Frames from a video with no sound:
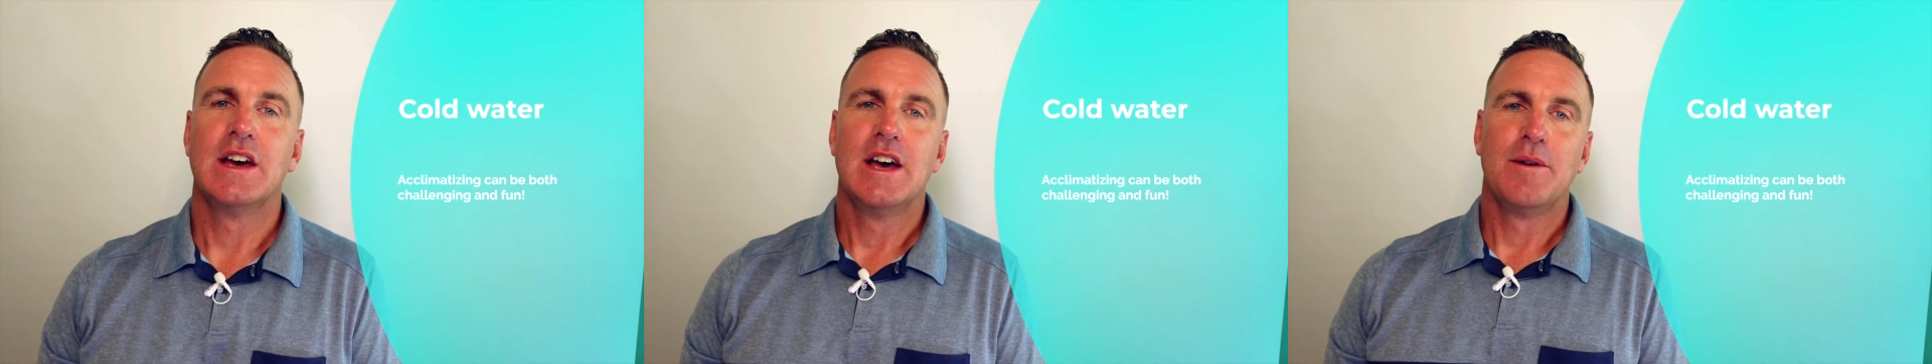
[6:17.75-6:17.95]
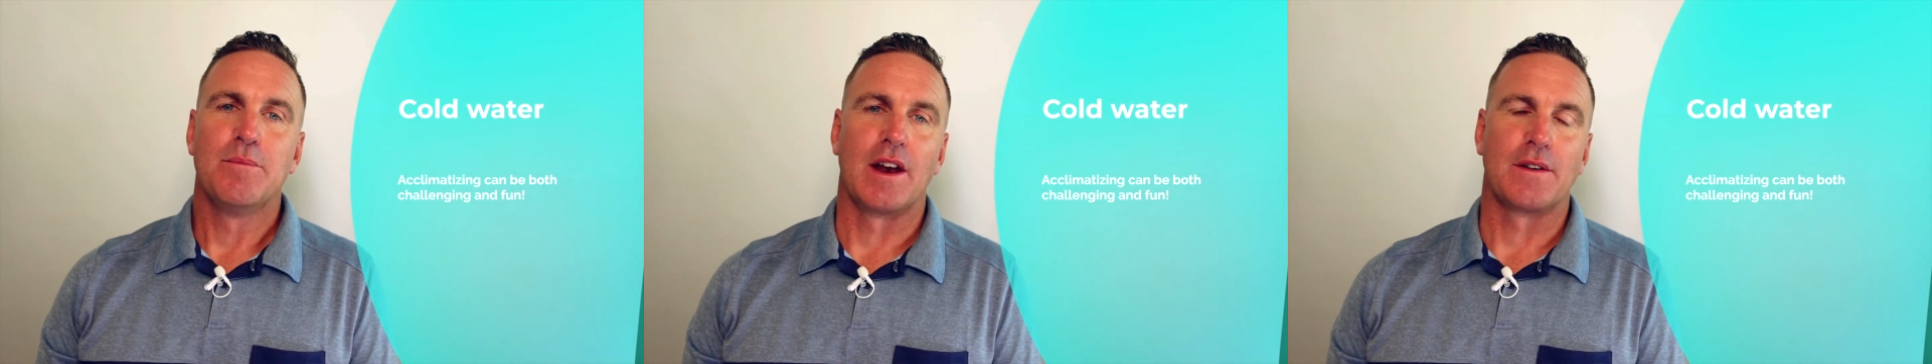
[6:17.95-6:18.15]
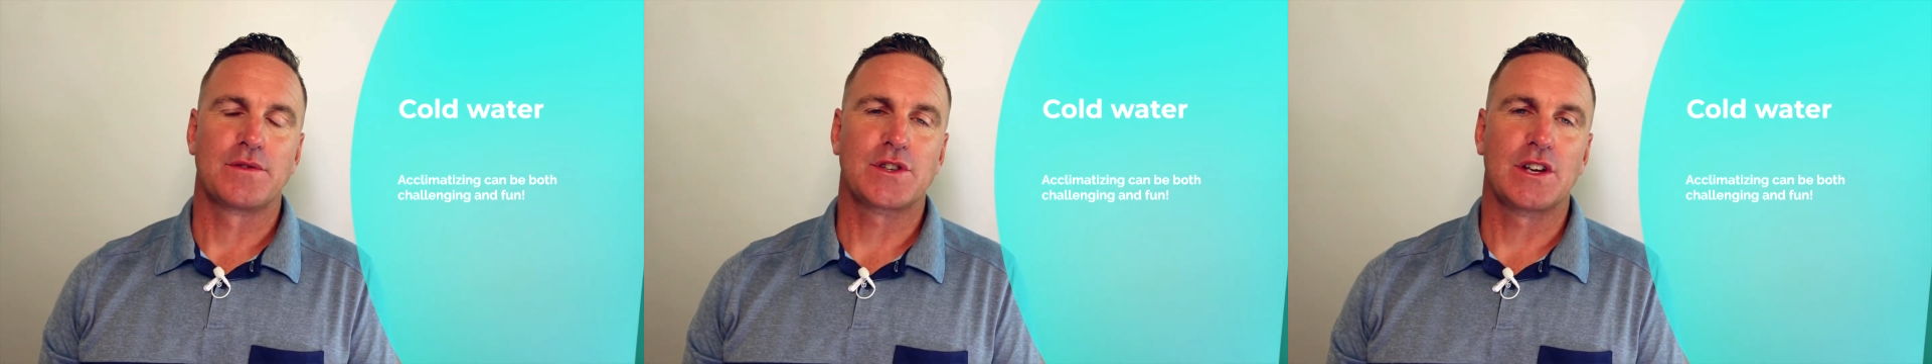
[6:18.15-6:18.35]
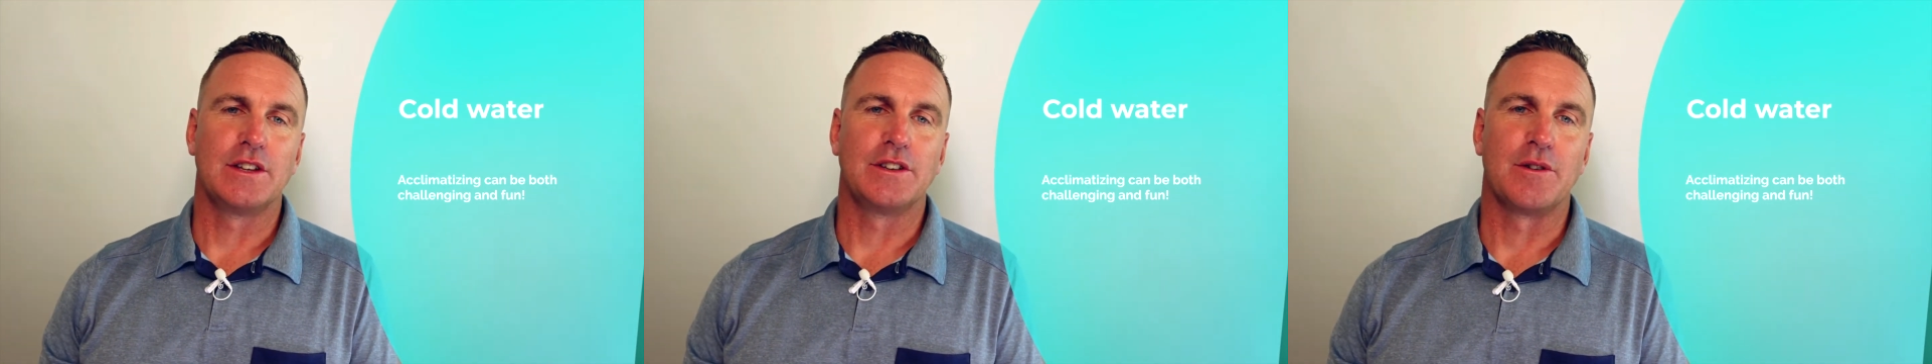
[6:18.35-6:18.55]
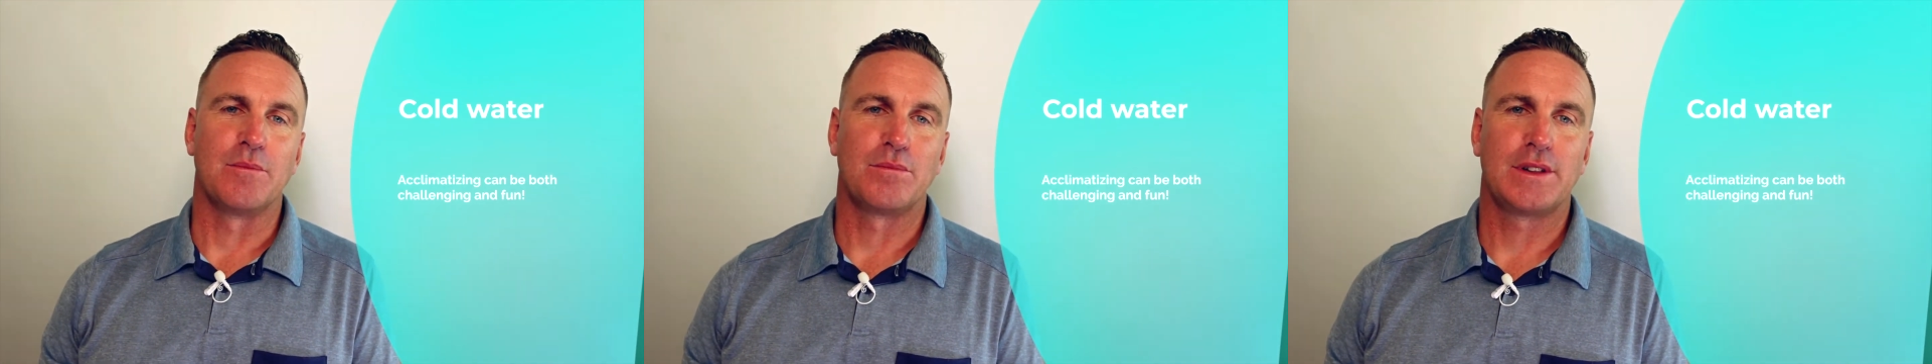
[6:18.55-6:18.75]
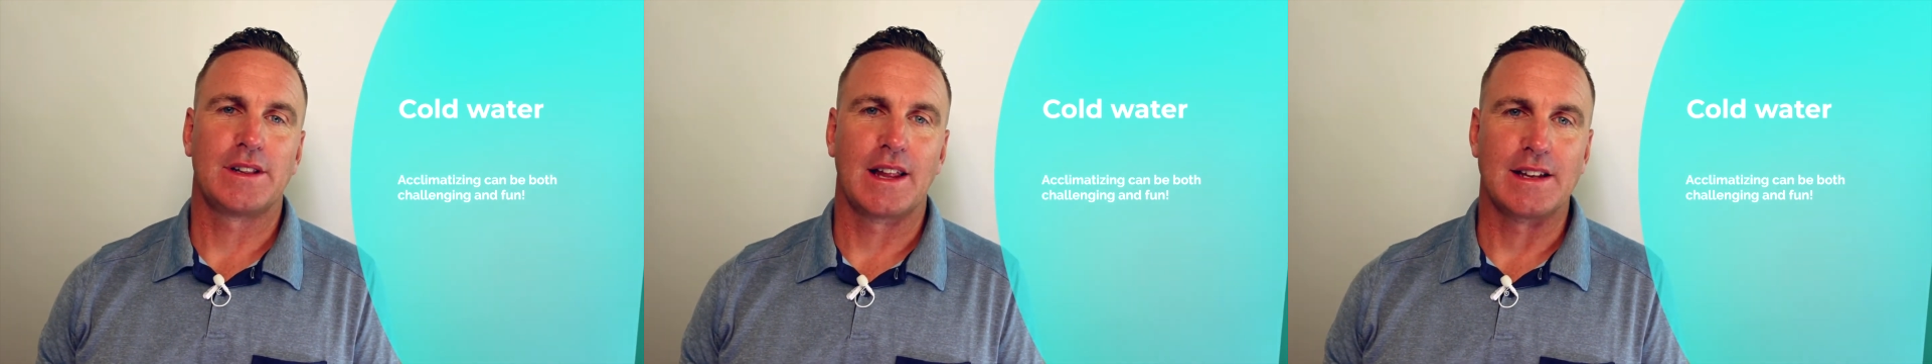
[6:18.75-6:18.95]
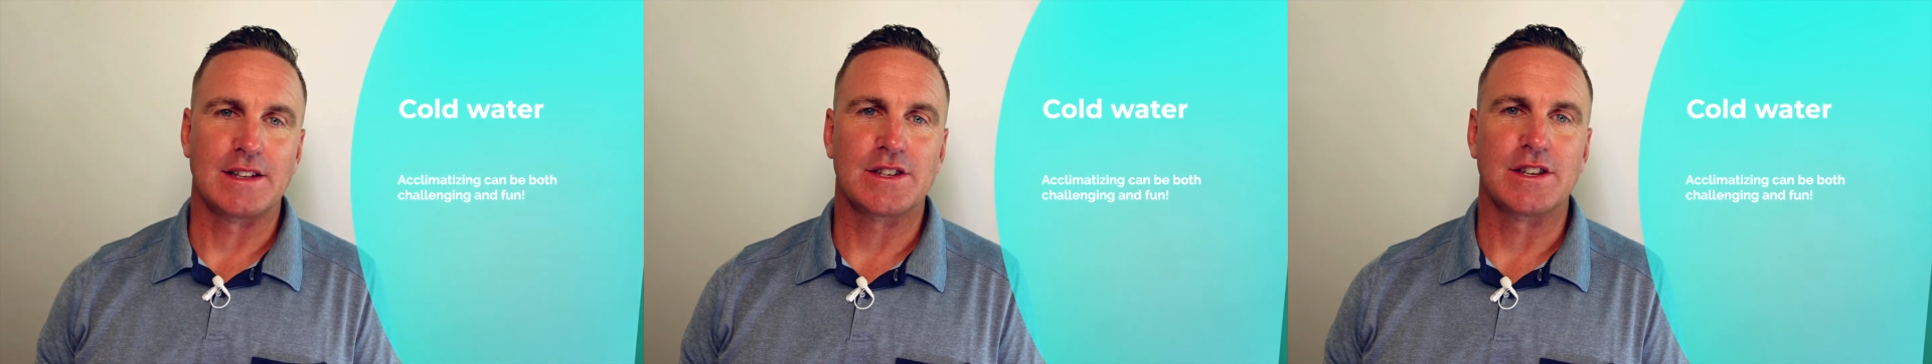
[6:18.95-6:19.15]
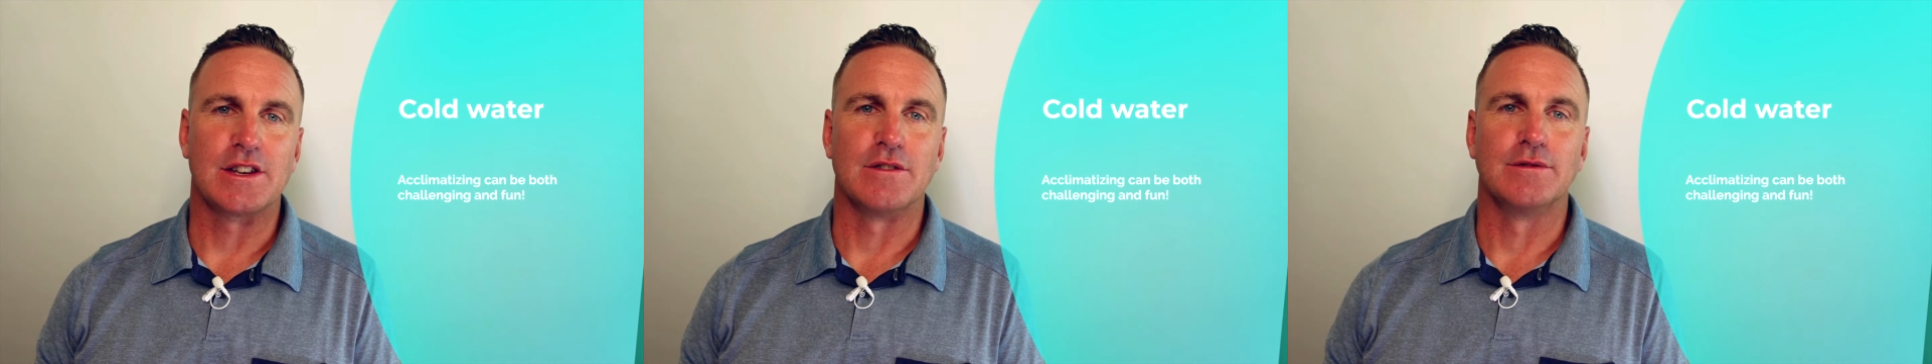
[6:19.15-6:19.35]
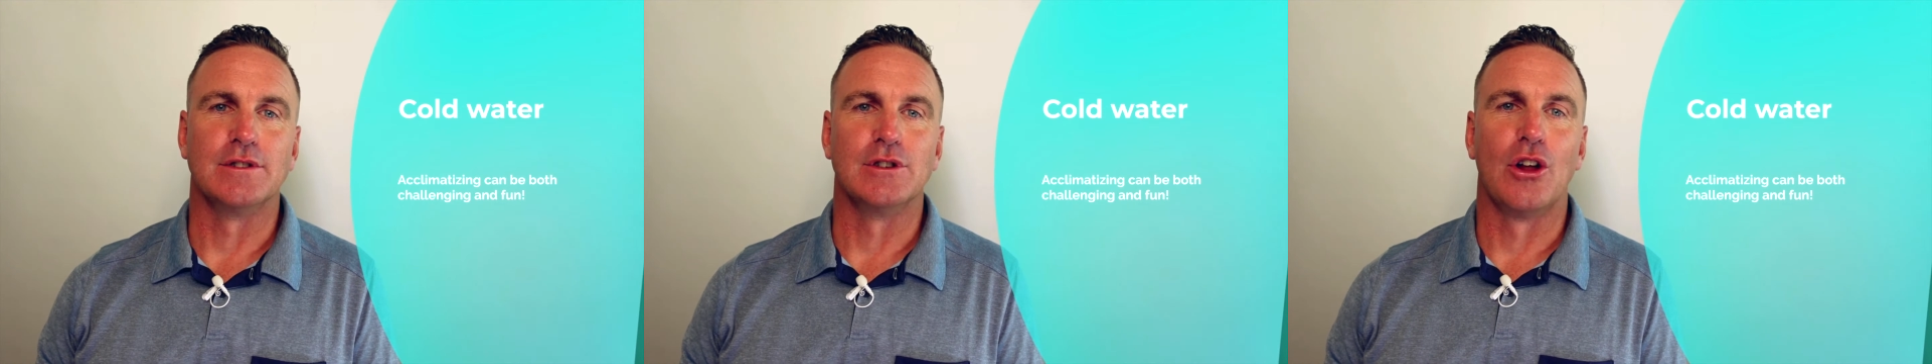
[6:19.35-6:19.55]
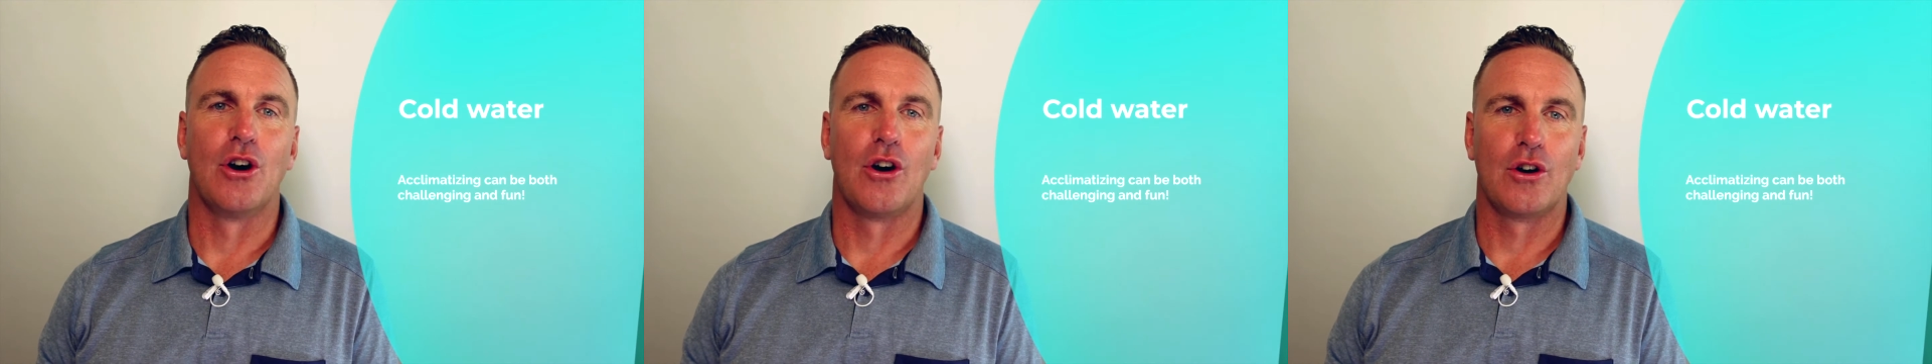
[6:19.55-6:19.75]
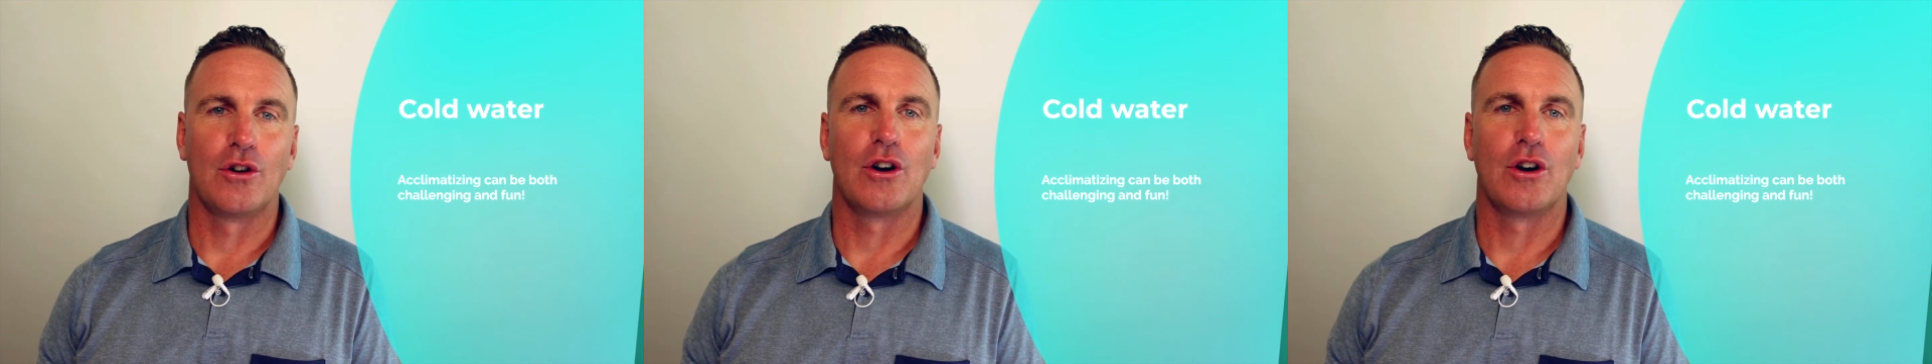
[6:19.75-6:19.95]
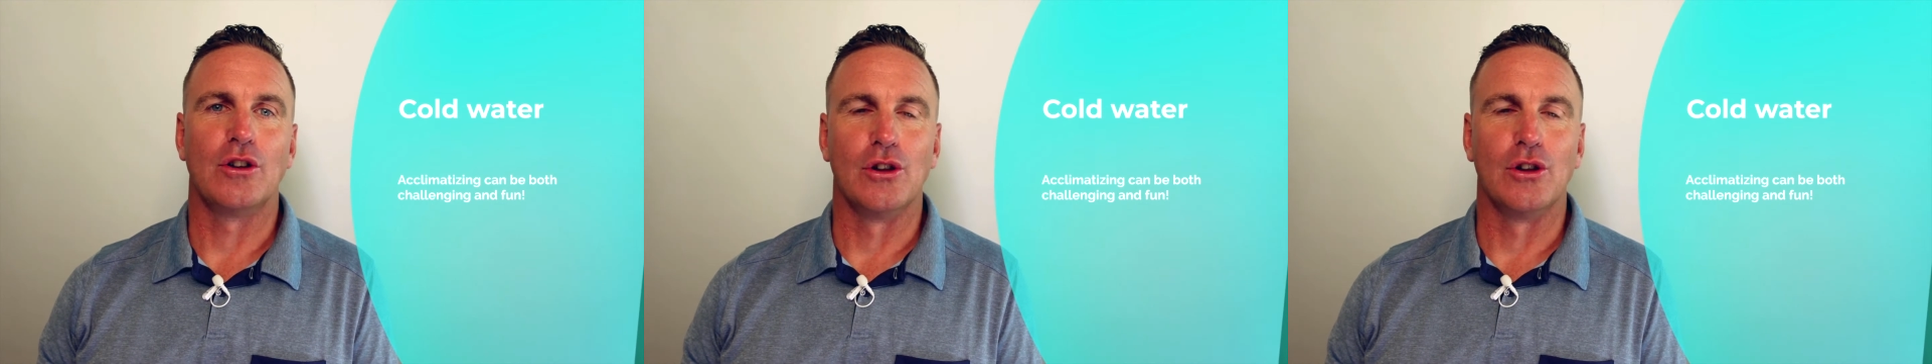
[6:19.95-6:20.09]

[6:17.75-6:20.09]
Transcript: But I've certainly done plenty of long,